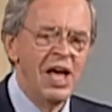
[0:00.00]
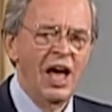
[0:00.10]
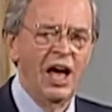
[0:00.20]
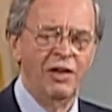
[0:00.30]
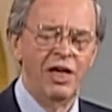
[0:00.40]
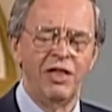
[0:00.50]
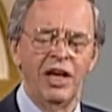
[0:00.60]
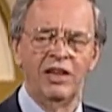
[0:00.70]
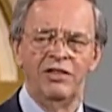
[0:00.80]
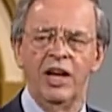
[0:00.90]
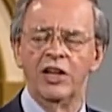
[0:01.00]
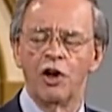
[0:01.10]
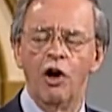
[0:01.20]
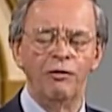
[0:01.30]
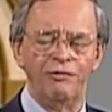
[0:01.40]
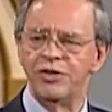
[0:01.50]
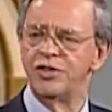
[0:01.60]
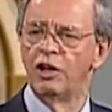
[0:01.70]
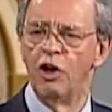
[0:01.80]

uh, they think that it's all physical,